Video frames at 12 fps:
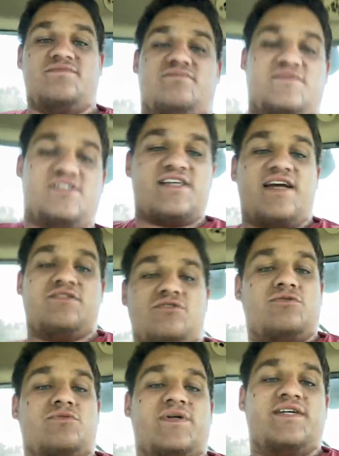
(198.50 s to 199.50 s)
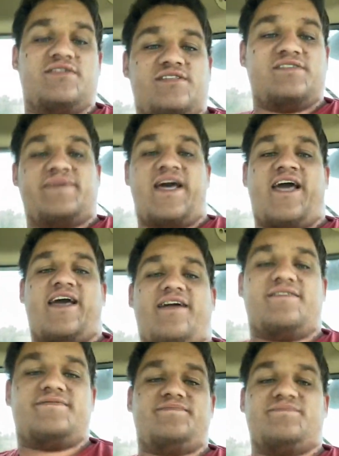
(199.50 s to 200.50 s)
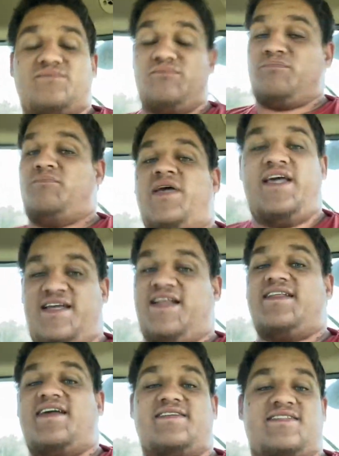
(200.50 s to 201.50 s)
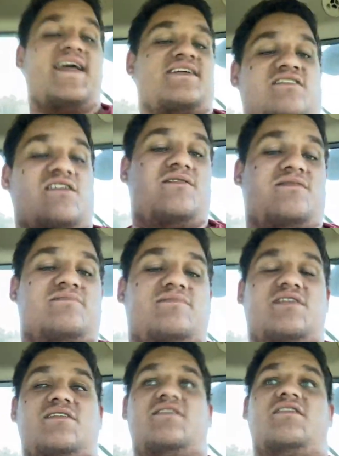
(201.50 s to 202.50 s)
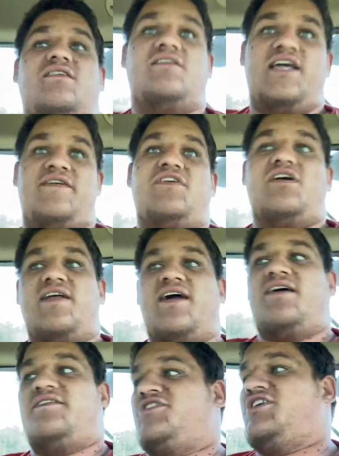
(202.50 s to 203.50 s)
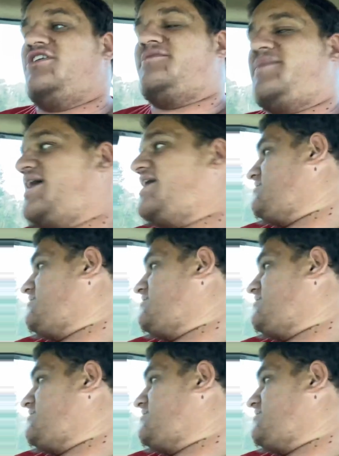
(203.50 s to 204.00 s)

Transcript: he's got dual wheels in the back, big. That thing takes up, if you go down the Virginia back